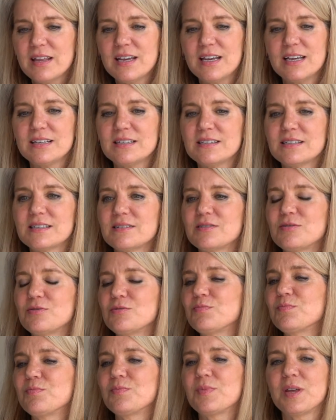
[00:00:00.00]
things
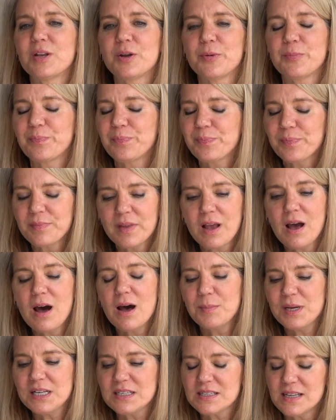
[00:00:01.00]
or
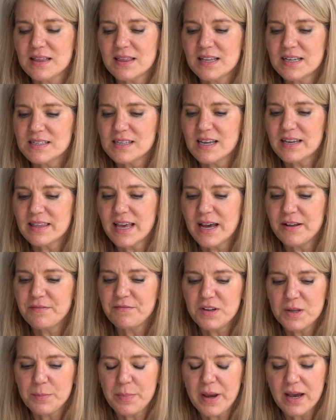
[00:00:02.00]
comments and things like
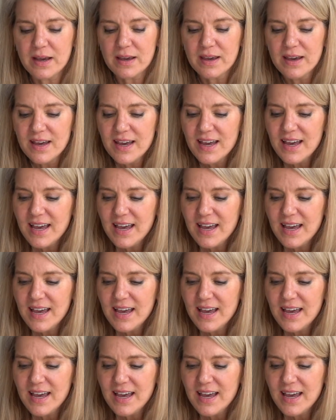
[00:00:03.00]
that, feedback.